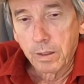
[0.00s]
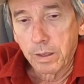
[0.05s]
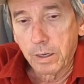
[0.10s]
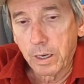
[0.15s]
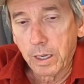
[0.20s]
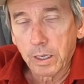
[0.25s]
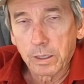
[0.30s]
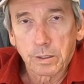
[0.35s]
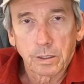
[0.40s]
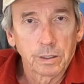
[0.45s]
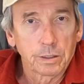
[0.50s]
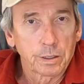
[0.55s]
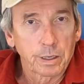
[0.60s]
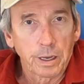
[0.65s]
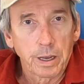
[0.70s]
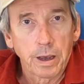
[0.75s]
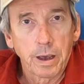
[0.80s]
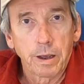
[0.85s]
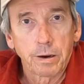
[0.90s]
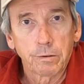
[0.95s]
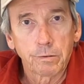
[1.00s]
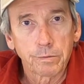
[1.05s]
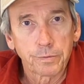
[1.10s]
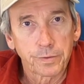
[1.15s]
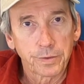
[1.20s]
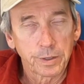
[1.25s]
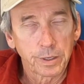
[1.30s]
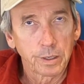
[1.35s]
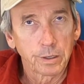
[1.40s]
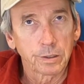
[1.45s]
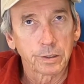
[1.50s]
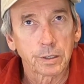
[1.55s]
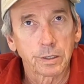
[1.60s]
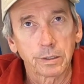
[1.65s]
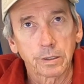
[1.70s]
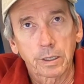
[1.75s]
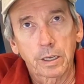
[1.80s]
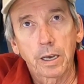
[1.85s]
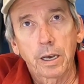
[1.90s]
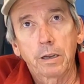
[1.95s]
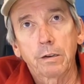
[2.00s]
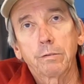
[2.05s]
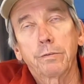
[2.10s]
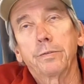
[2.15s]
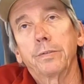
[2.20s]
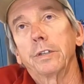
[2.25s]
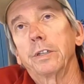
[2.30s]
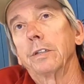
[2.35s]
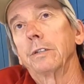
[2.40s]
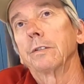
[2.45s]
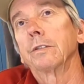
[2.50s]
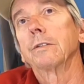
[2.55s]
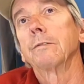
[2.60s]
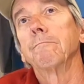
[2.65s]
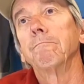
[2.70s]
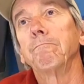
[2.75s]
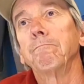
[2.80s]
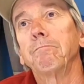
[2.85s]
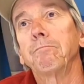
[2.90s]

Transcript: The next is a cattle fence, and the cattle fence,